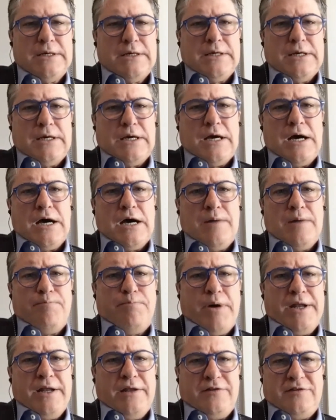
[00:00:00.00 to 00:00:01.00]

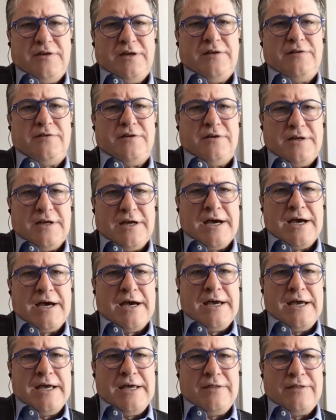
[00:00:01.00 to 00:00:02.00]
But it did
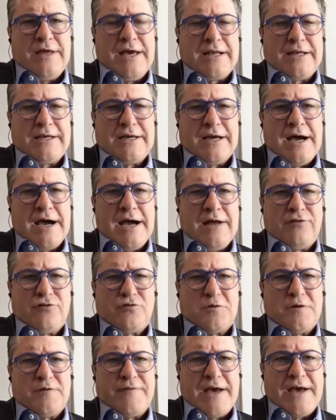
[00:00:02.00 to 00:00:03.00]
deny that God
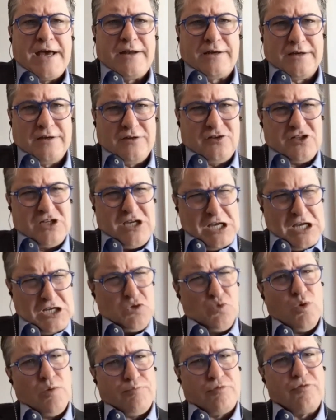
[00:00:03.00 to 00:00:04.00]
sort of had a
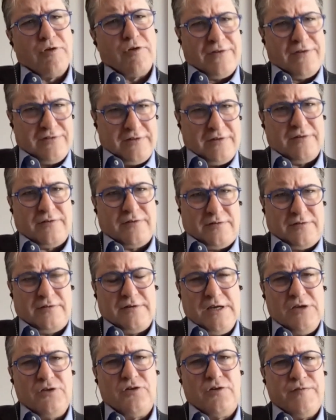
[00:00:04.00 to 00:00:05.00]
continual presence
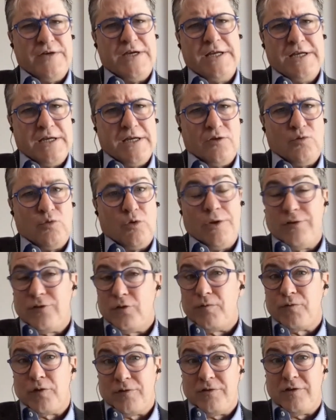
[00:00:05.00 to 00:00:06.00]
intervening in the world. And so,
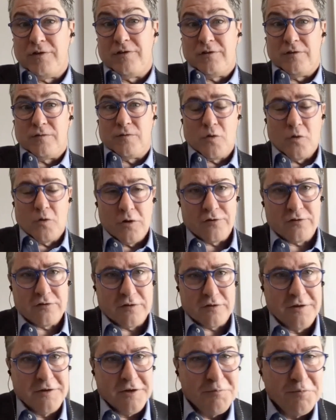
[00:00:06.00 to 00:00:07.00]
of course, this is, of course,
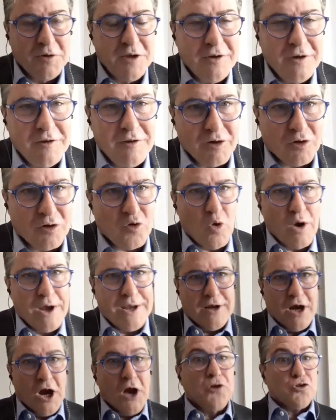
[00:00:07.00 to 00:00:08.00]

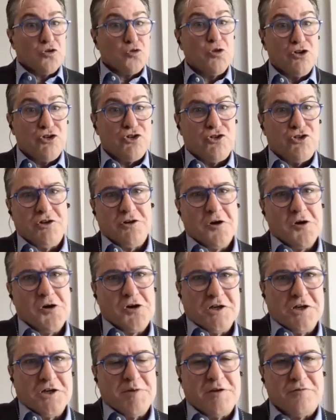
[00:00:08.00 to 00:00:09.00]
quite unchristian
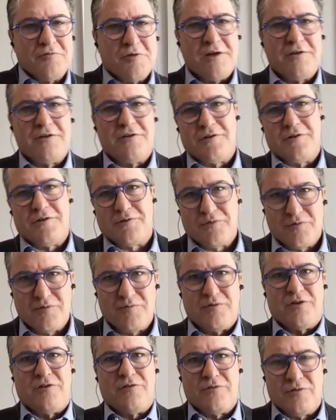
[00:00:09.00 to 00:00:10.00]
argument, right?
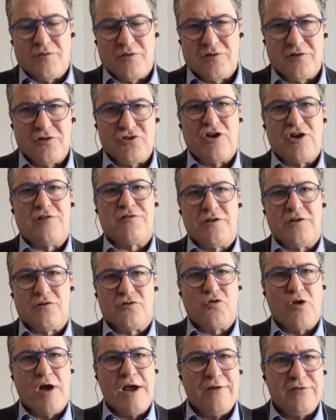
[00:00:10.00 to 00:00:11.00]
To suggest that
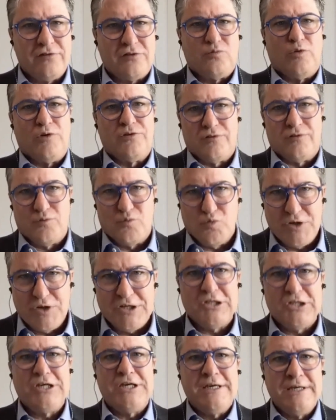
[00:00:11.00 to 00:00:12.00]
Christ wasn't
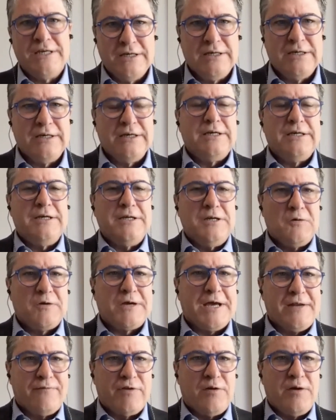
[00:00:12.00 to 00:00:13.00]
really,
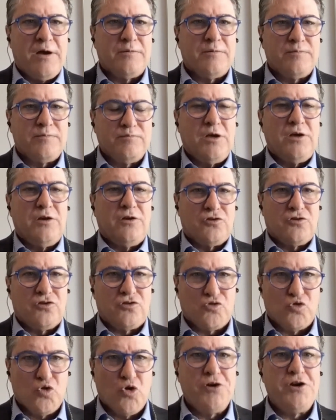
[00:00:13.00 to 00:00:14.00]
kind of an
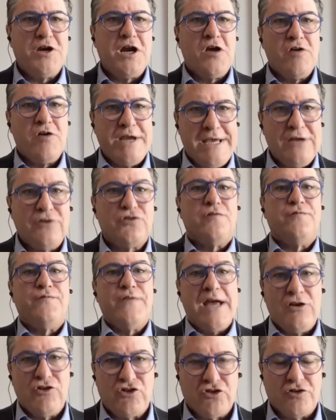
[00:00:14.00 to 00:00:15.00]
extraordinary
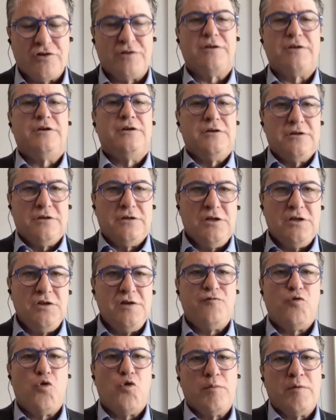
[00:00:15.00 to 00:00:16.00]
intervention in the
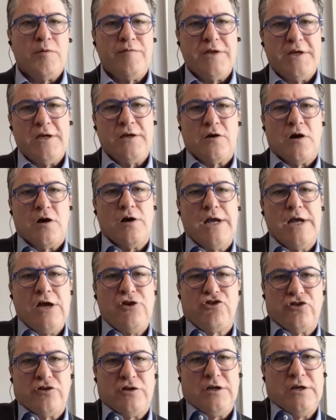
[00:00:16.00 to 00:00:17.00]
form of the
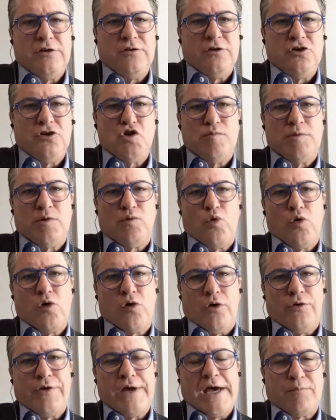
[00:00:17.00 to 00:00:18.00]
incarnation in the human
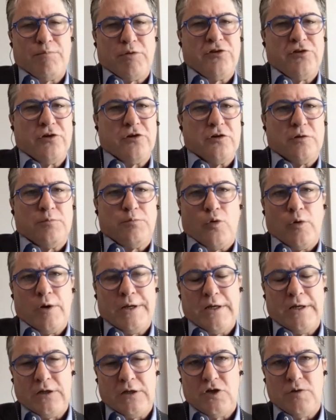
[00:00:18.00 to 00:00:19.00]
world at a particular point
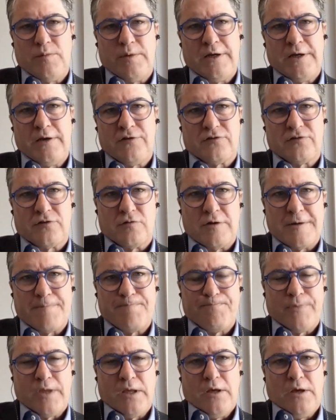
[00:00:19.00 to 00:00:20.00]
in human history.
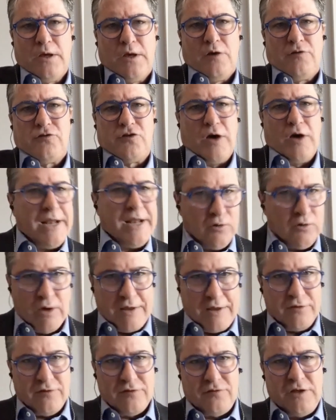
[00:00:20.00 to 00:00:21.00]
So at any
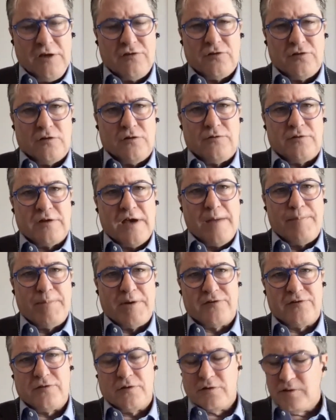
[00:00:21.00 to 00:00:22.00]
rate, these are
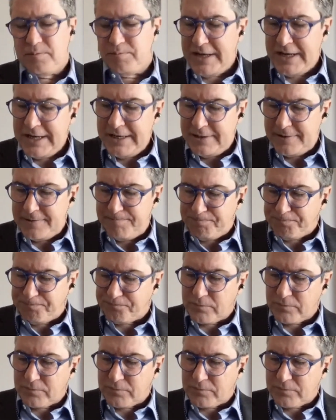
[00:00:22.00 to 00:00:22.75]
topics that are debated.